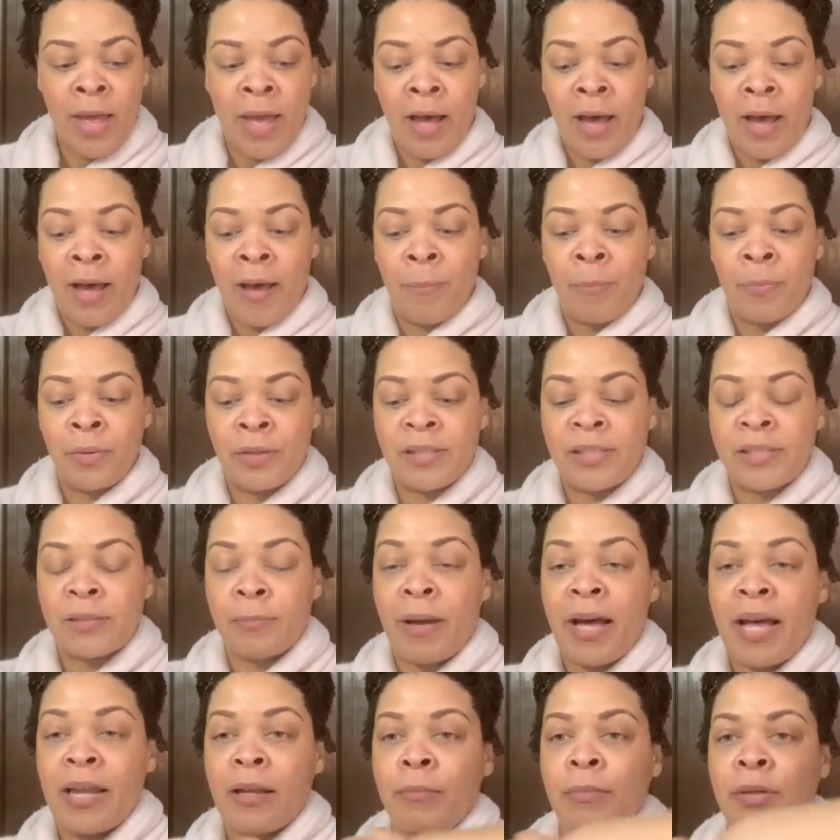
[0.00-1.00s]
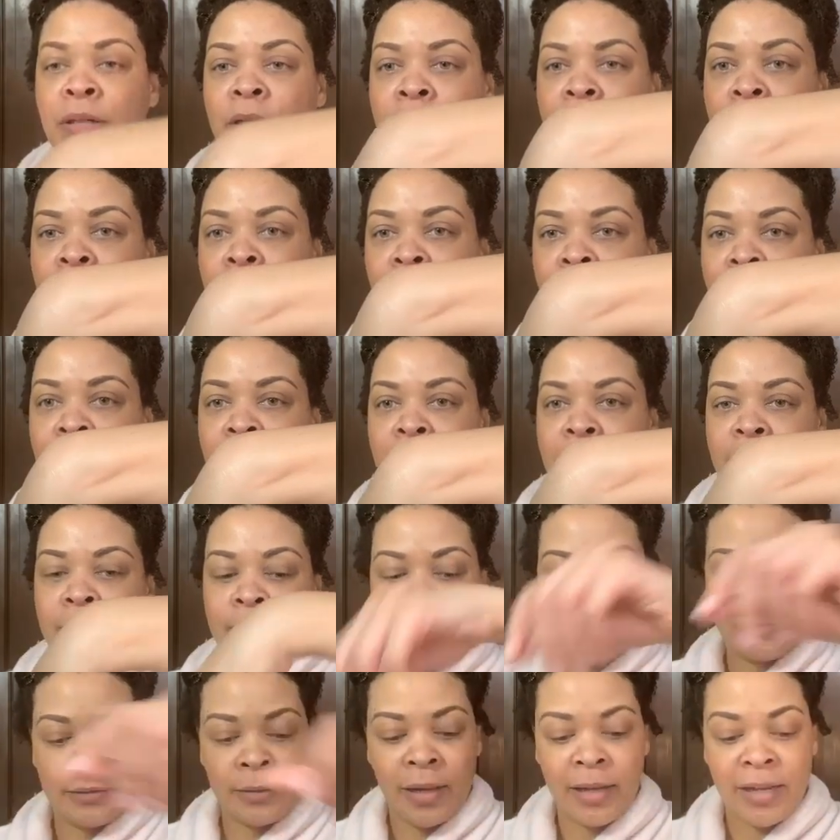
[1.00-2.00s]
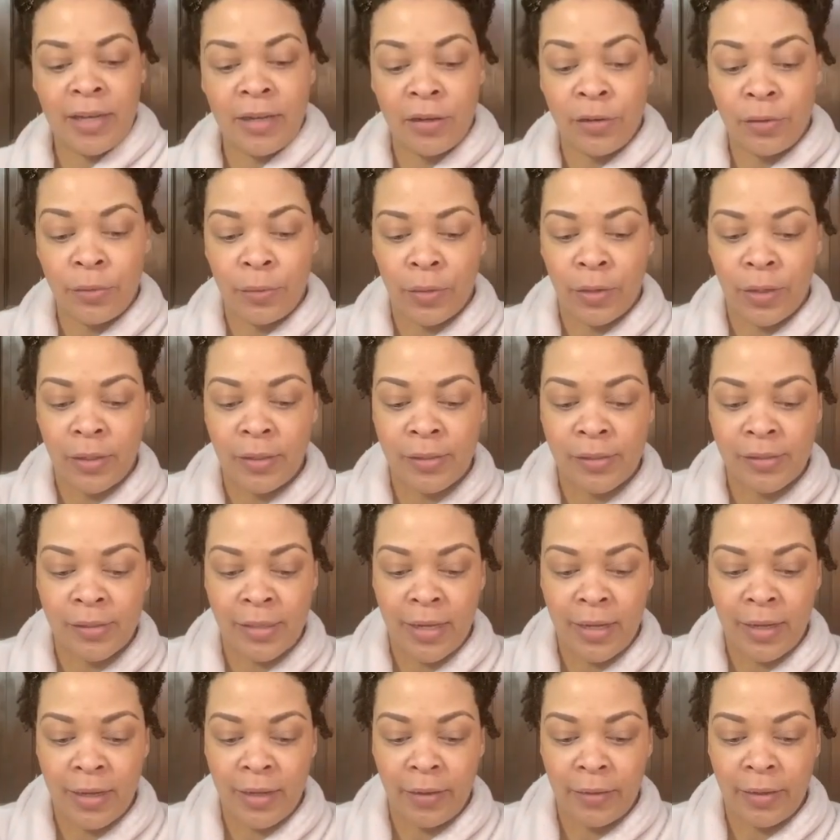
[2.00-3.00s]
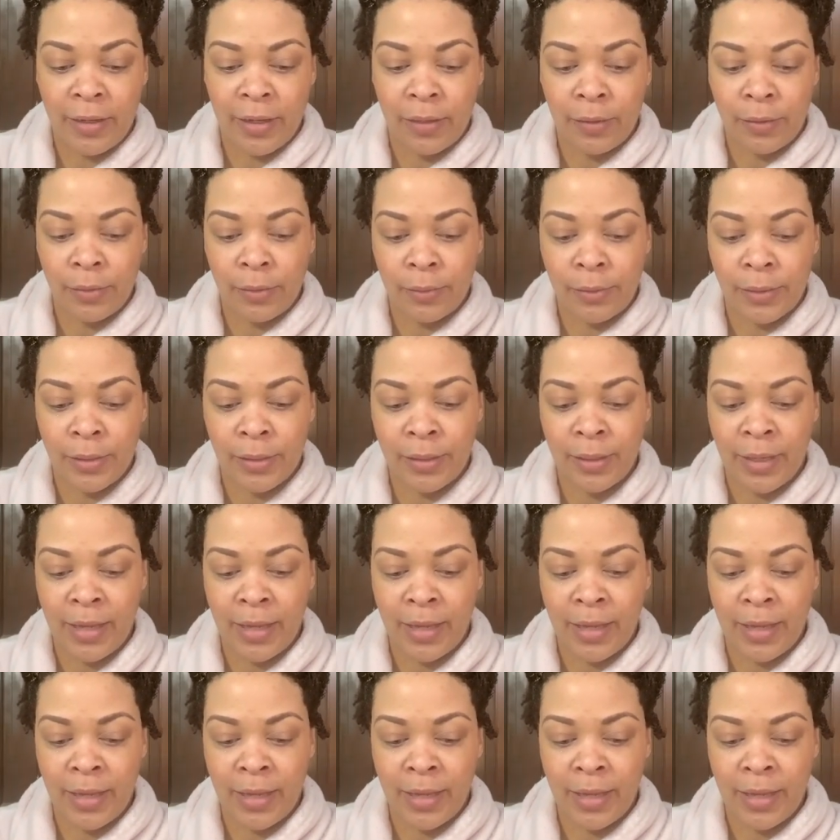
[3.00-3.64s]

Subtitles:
I put this body butter on. I need to do it on the other side now, y'all, though.